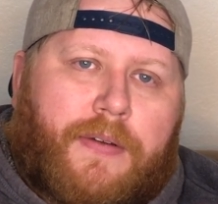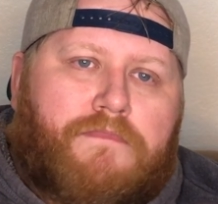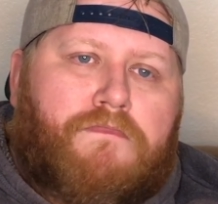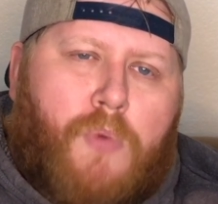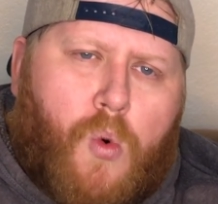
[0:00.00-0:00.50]

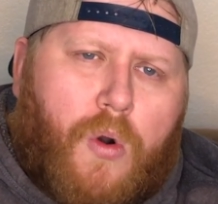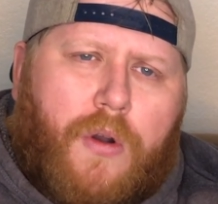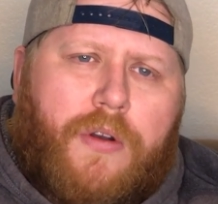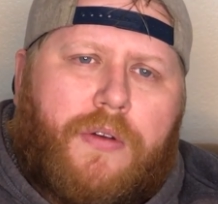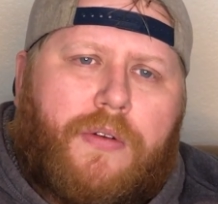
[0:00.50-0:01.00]

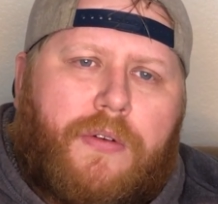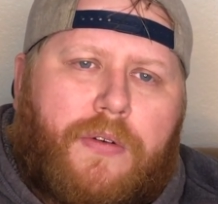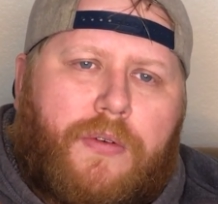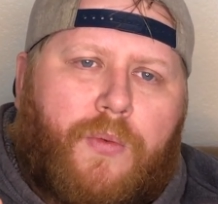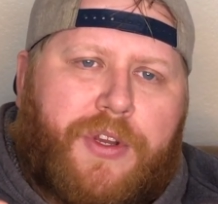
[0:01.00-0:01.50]

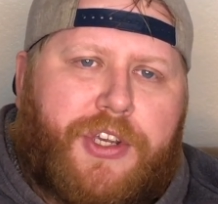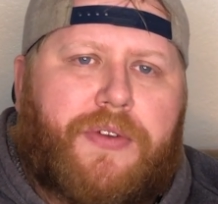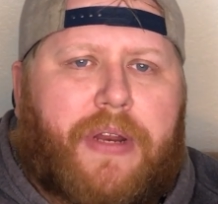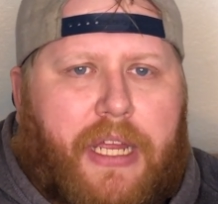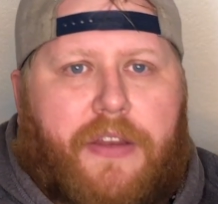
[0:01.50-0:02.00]
Mourn what you
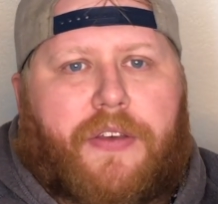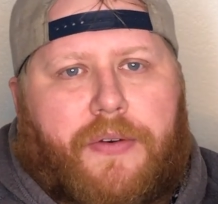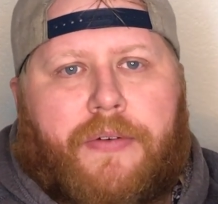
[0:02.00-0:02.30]
need to.